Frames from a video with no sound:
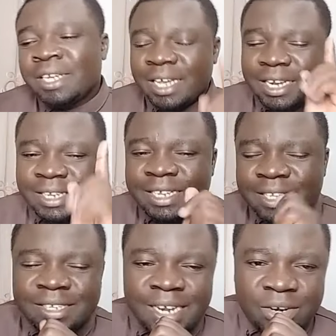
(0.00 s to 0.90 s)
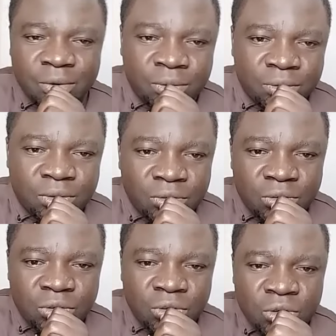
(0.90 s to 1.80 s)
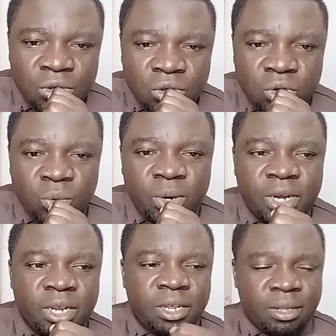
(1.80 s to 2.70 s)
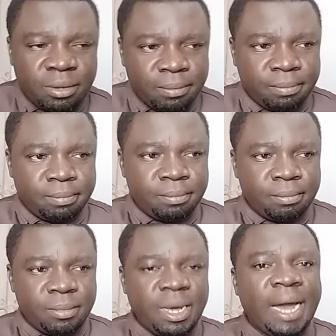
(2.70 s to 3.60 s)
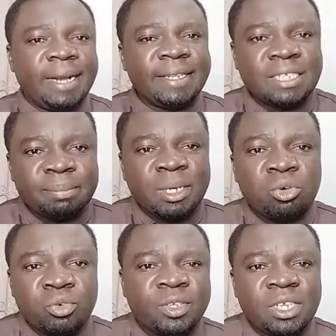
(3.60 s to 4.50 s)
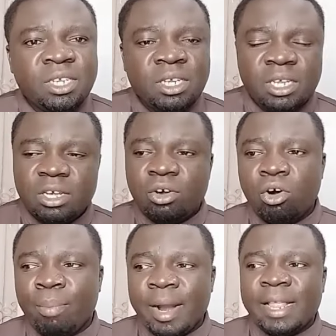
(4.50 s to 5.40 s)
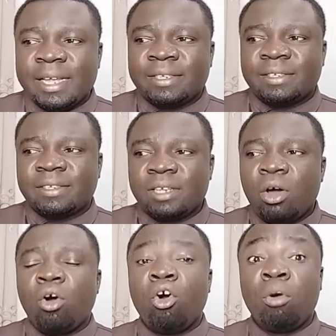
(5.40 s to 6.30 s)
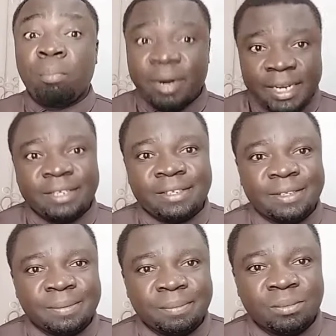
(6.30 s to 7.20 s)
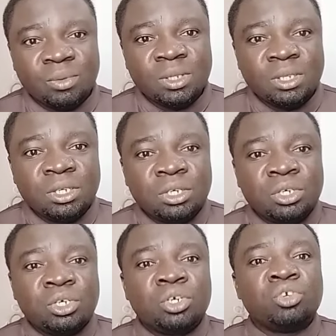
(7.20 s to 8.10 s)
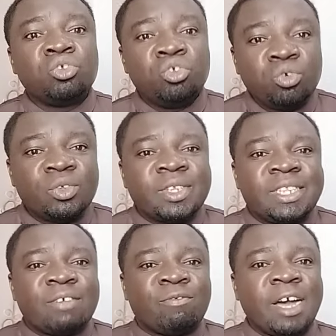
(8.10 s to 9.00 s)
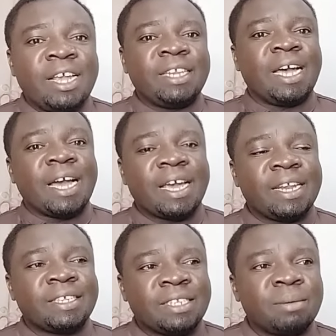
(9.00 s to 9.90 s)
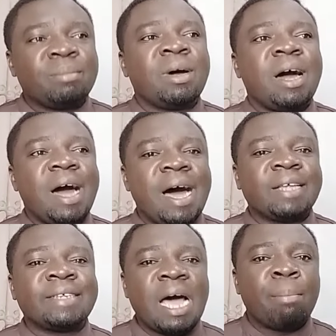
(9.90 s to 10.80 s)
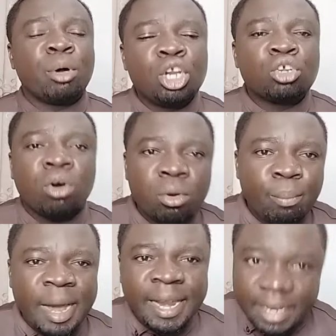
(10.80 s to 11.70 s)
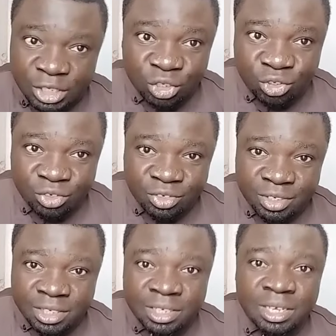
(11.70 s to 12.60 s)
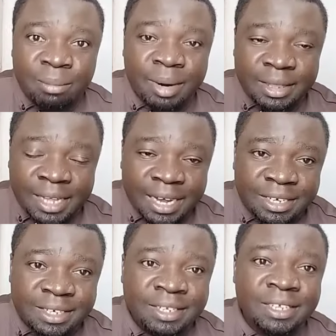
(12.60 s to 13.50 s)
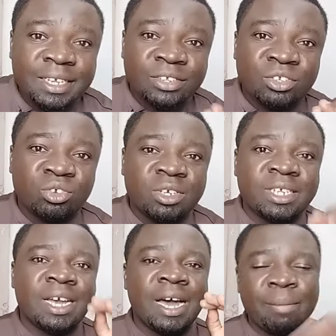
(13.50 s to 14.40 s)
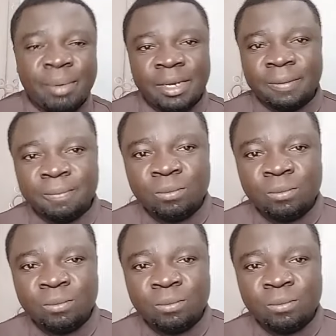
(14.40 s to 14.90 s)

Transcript: In such a scenario, you would anticipate to see Oparanya's opponents to use the fight against him as a political mileage. But that is not happening.